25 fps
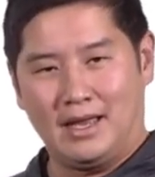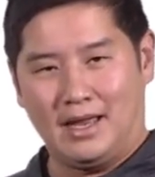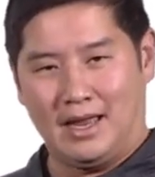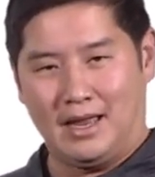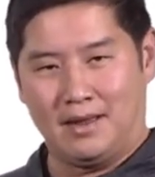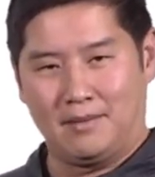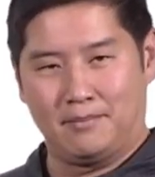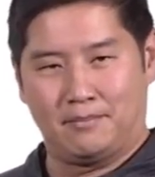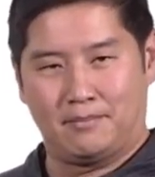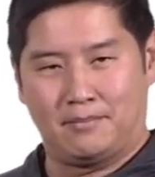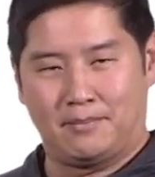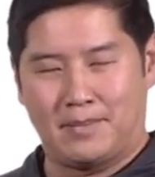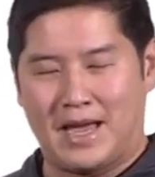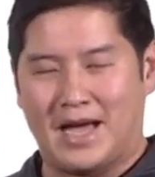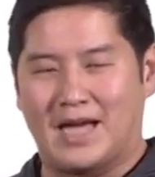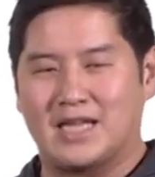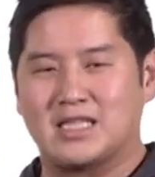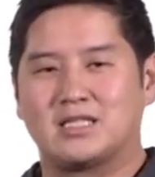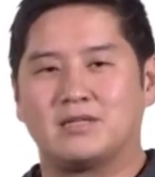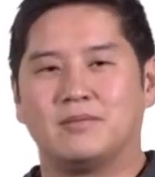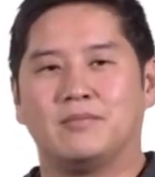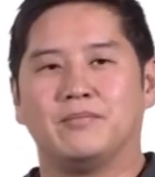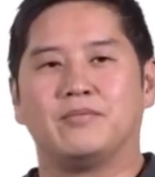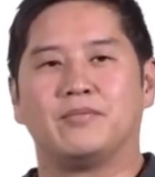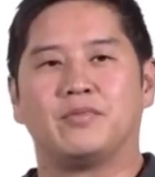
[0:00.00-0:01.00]
and
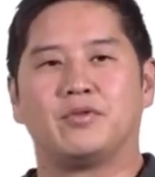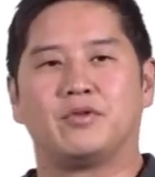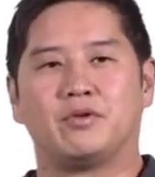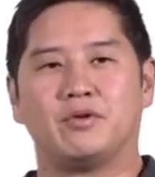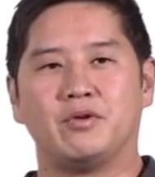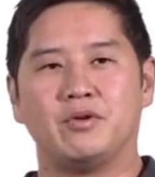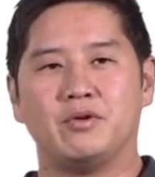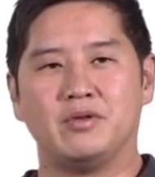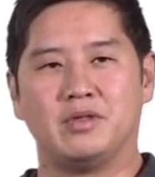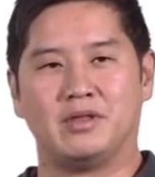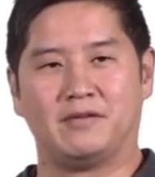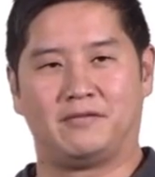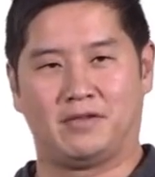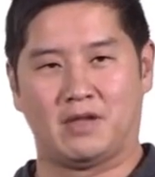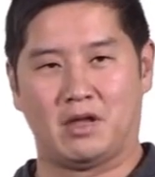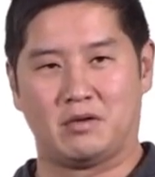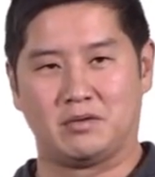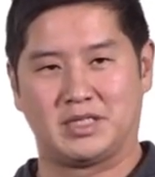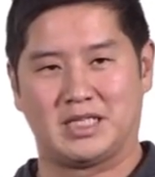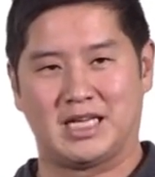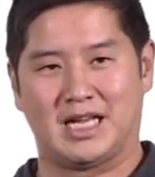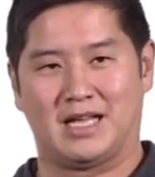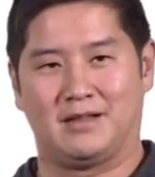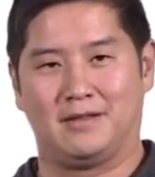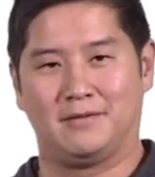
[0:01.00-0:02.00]
pass them through the flow
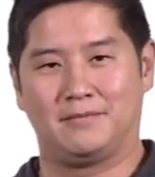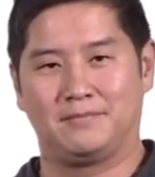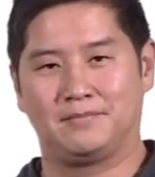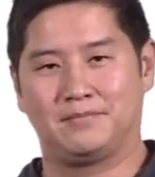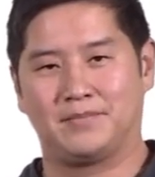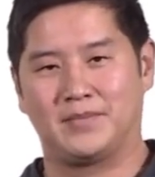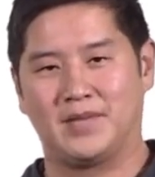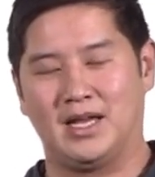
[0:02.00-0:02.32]
cell.